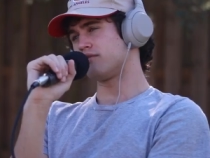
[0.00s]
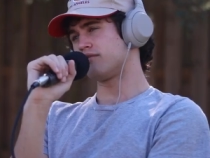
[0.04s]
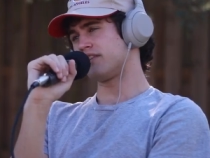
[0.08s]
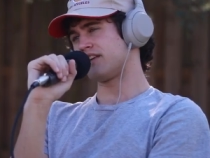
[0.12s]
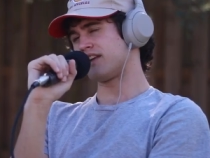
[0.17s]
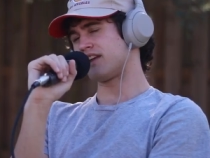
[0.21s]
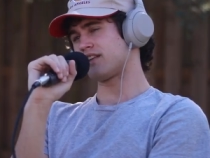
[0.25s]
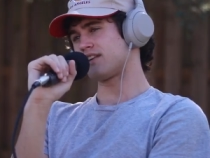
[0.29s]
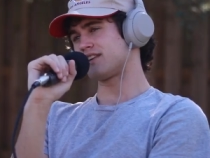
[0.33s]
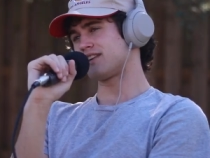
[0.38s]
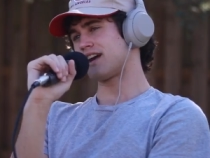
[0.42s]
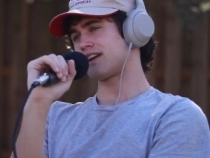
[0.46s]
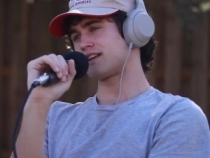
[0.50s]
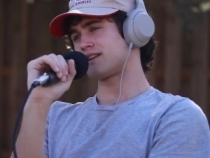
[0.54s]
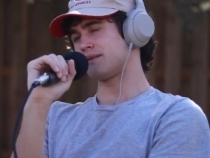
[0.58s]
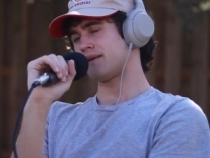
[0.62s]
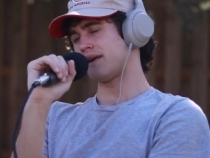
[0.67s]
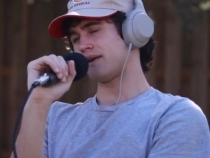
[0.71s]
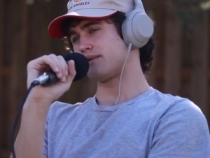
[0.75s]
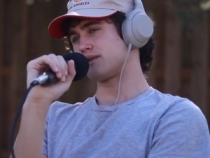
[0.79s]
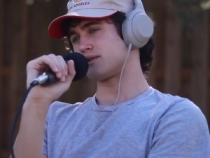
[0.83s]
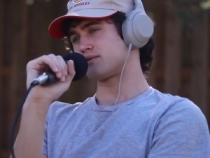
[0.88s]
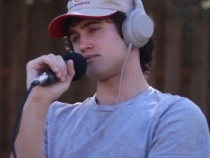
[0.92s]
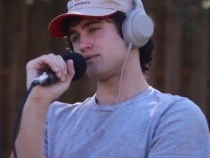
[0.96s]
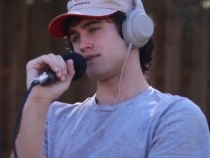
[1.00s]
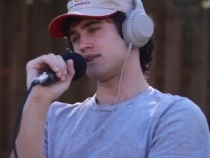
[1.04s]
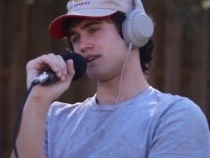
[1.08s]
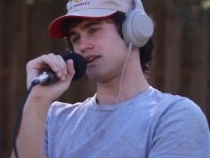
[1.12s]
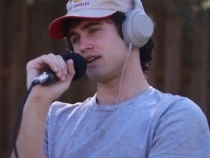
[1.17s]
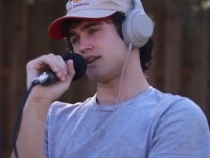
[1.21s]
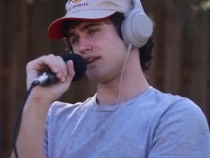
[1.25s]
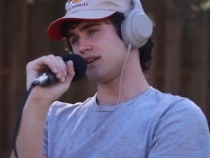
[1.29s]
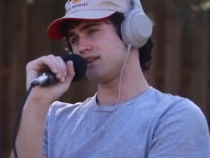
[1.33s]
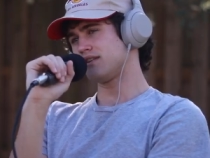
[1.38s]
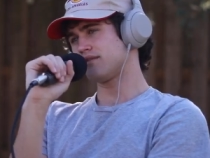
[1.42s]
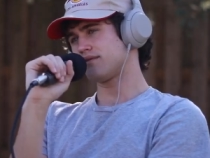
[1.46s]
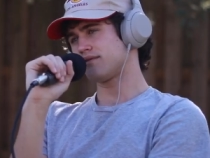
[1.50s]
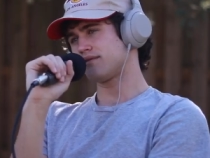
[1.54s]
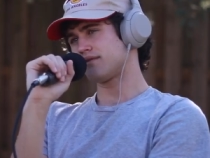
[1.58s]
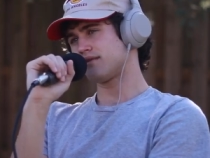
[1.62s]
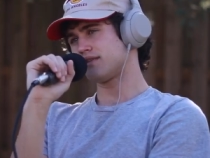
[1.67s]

Vanilla Dr Pepper is pretty good.